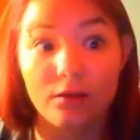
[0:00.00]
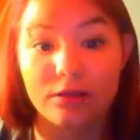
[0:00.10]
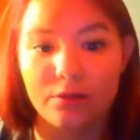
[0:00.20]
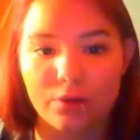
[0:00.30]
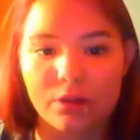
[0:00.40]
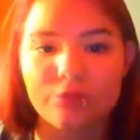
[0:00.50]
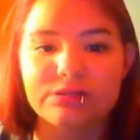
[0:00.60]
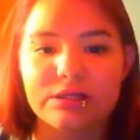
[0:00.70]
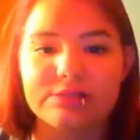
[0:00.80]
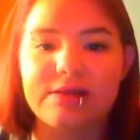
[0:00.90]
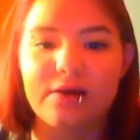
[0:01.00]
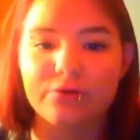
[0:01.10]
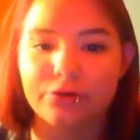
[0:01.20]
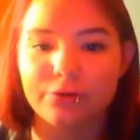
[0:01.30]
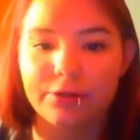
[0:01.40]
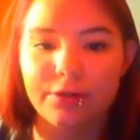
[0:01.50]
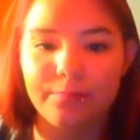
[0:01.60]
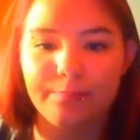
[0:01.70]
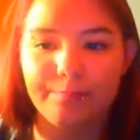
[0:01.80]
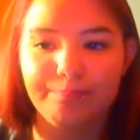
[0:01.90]
they were closing it down early.
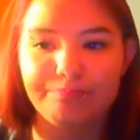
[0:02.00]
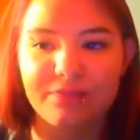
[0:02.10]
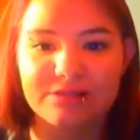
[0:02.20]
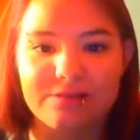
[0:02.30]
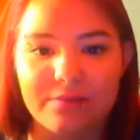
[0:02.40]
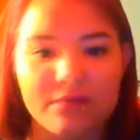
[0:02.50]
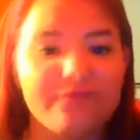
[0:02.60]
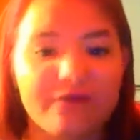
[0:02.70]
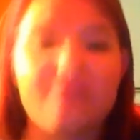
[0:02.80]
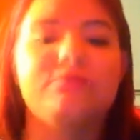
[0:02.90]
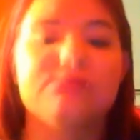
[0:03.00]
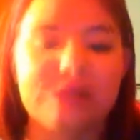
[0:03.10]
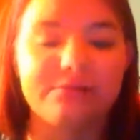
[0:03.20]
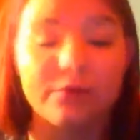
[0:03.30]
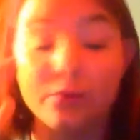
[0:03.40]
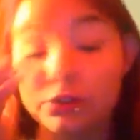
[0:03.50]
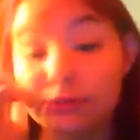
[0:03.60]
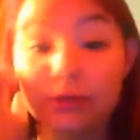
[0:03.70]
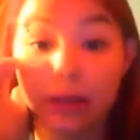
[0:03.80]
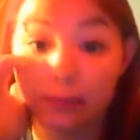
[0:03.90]
Because, I mean, for everybody's safety, which
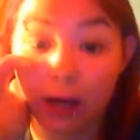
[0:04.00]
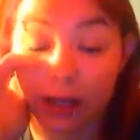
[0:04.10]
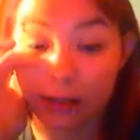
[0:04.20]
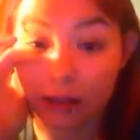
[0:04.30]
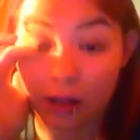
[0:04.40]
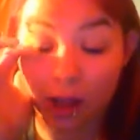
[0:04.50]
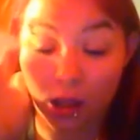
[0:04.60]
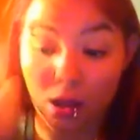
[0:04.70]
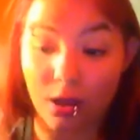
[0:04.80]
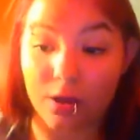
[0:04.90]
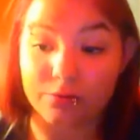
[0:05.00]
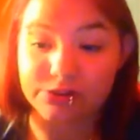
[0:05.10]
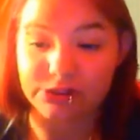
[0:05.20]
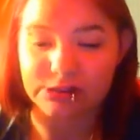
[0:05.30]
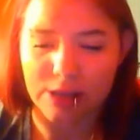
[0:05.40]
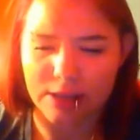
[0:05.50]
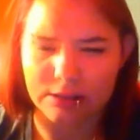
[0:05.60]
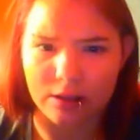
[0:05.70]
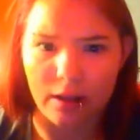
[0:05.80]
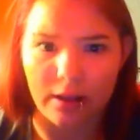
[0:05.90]
we didn't mind. It was just kind
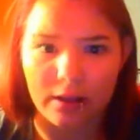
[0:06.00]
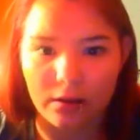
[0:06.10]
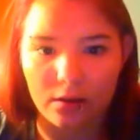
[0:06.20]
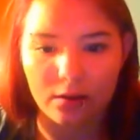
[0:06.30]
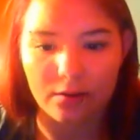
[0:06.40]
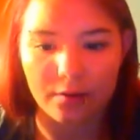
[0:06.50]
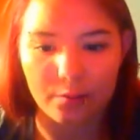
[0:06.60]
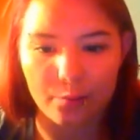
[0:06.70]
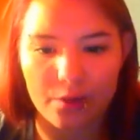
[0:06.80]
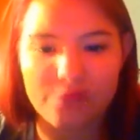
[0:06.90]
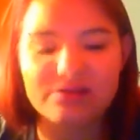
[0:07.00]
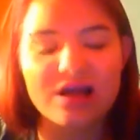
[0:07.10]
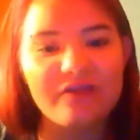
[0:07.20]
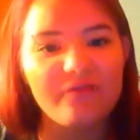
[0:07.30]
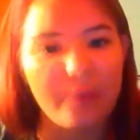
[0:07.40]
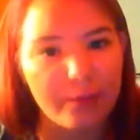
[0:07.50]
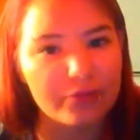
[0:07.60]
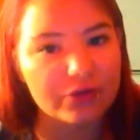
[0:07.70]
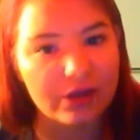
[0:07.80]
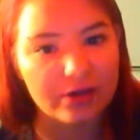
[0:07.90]
of like, it was kind of a
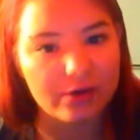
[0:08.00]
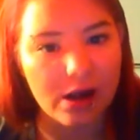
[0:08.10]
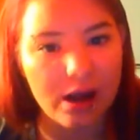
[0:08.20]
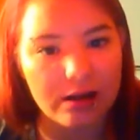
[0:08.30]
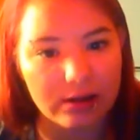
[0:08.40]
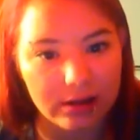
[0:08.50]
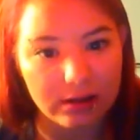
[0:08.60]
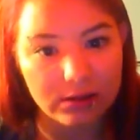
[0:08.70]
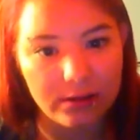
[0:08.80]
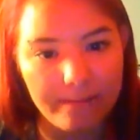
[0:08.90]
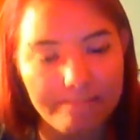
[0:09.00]
bummer that our night had to end.